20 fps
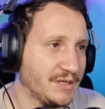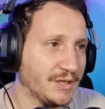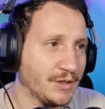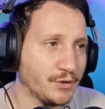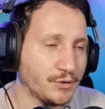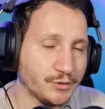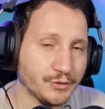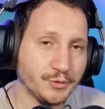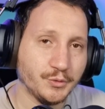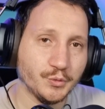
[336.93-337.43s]
a
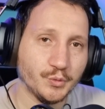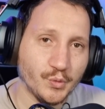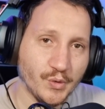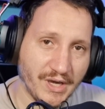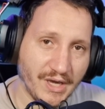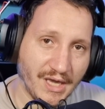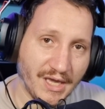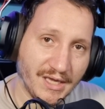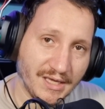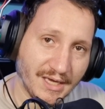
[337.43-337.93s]
good
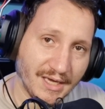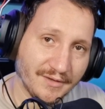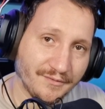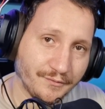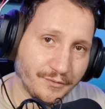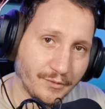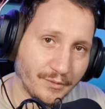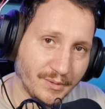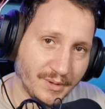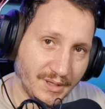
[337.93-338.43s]
way at
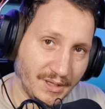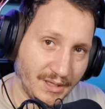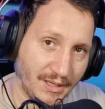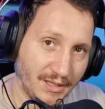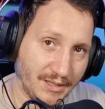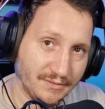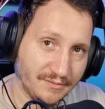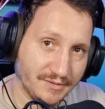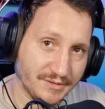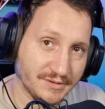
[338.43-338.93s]

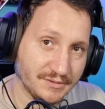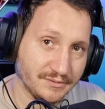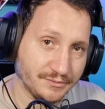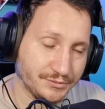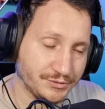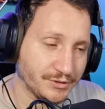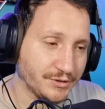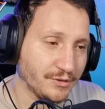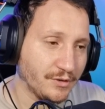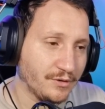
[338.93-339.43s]
4K
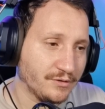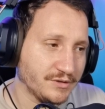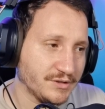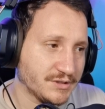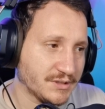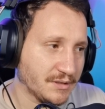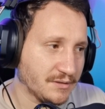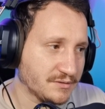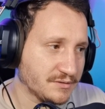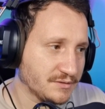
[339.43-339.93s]
resolution on
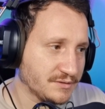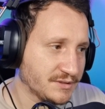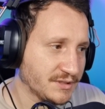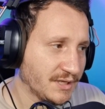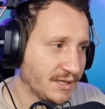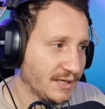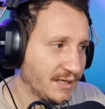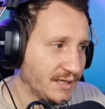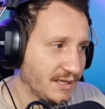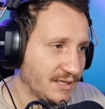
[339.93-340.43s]
these consoles
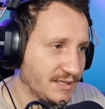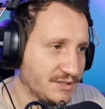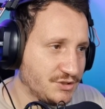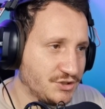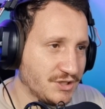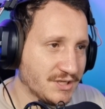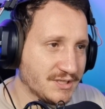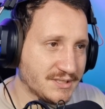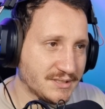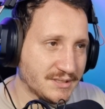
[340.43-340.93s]
is
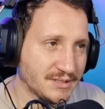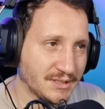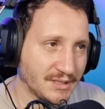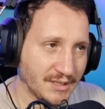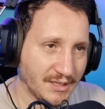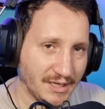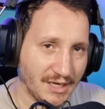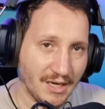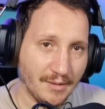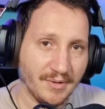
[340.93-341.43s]
just
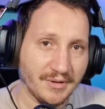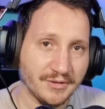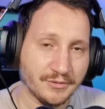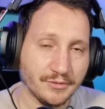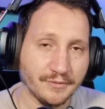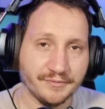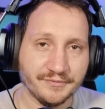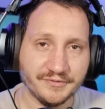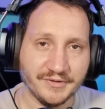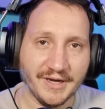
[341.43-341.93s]
a
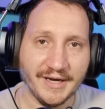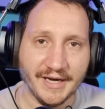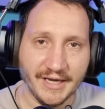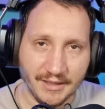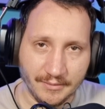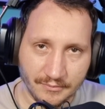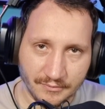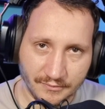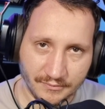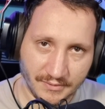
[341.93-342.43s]
matter of
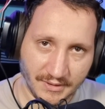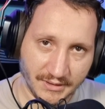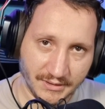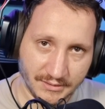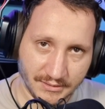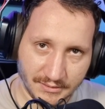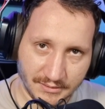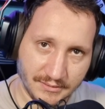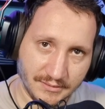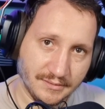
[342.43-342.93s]
time, right?
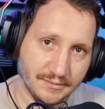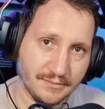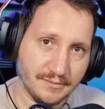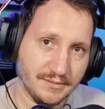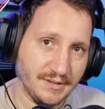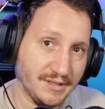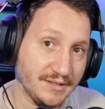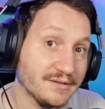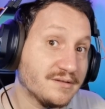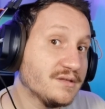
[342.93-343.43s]

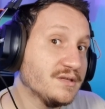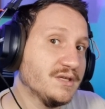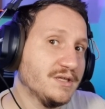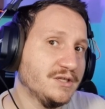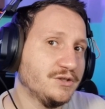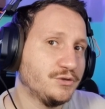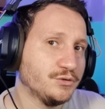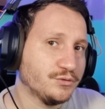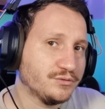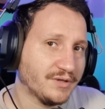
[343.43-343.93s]
In
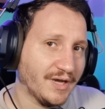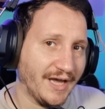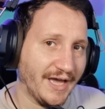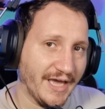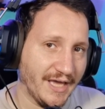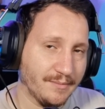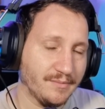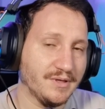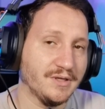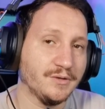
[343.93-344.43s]
due
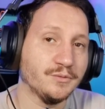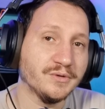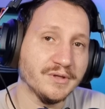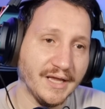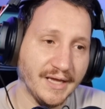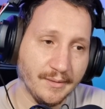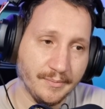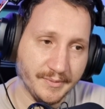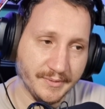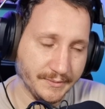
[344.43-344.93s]
time, it
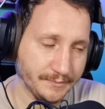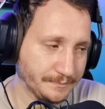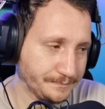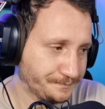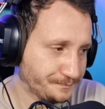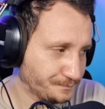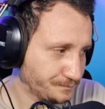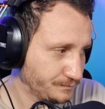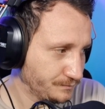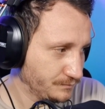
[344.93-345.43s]
will happen.
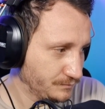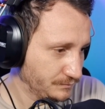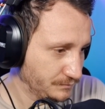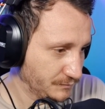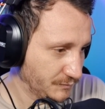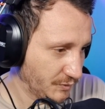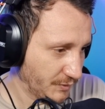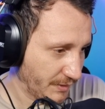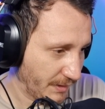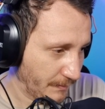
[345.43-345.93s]

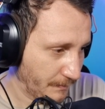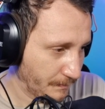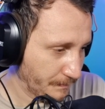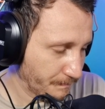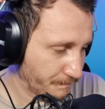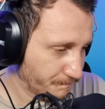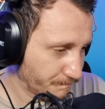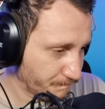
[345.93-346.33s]
Okay.